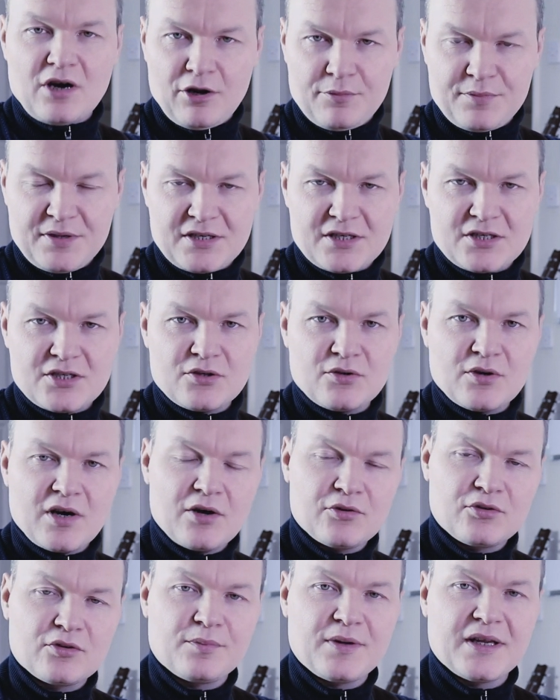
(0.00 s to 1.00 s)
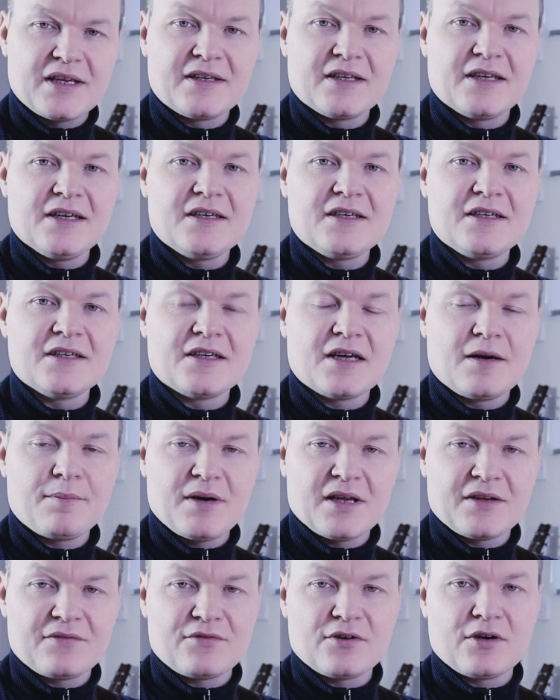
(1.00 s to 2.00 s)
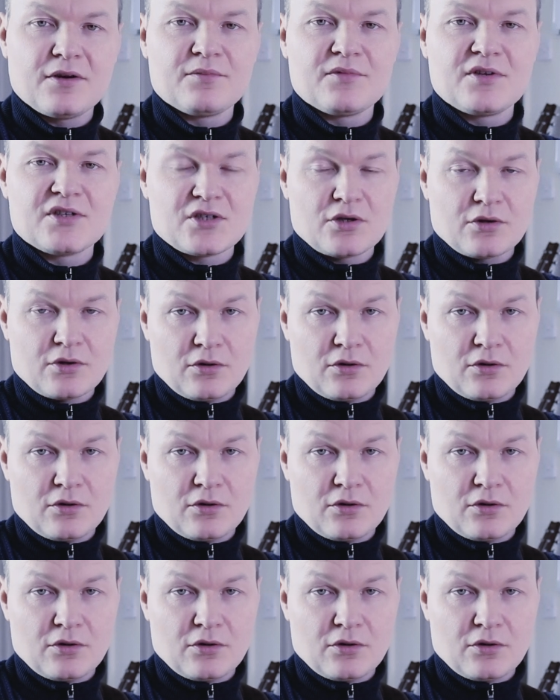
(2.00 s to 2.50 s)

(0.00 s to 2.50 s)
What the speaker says: I'll be teaching you how to play the lead guitar part from the song